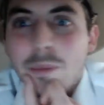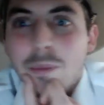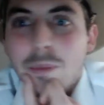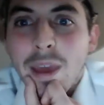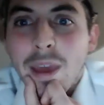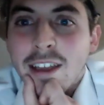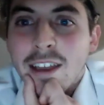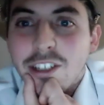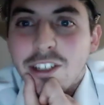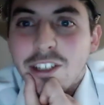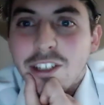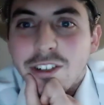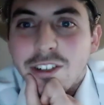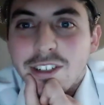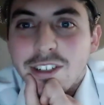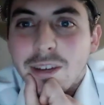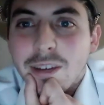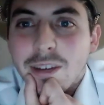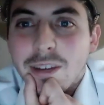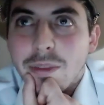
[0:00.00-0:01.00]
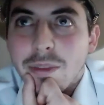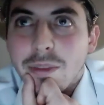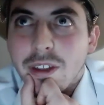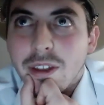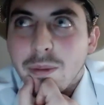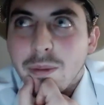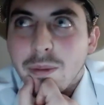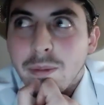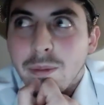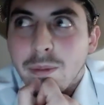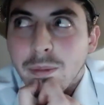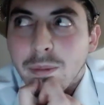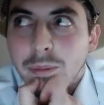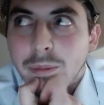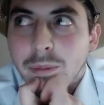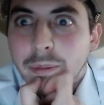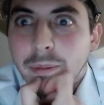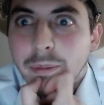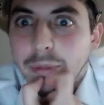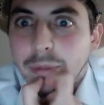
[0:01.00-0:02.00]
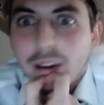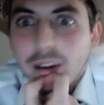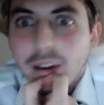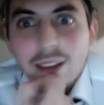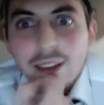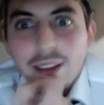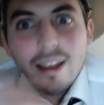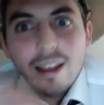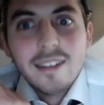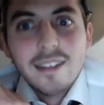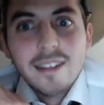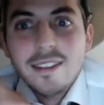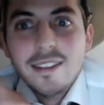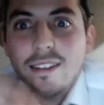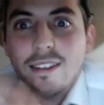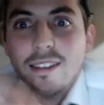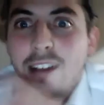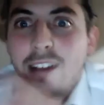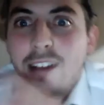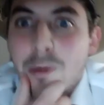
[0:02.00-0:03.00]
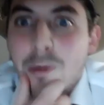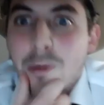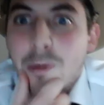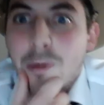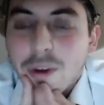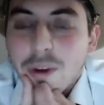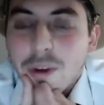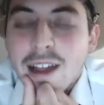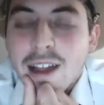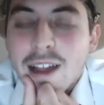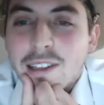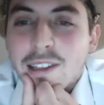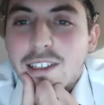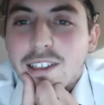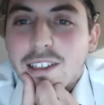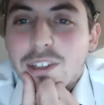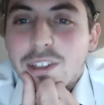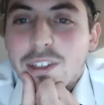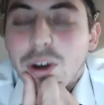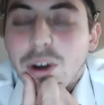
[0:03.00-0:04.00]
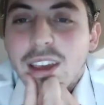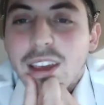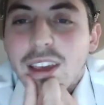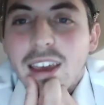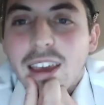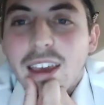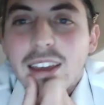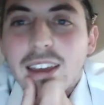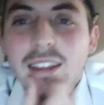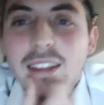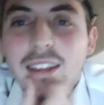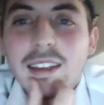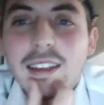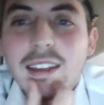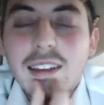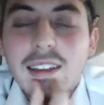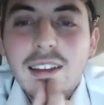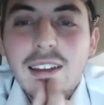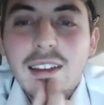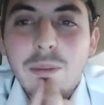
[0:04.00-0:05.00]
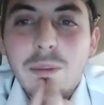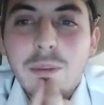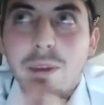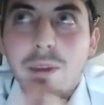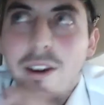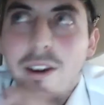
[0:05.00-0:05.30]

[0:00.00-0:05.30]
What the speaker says: mansion or something, but that's not my reality. So I can't compare. It's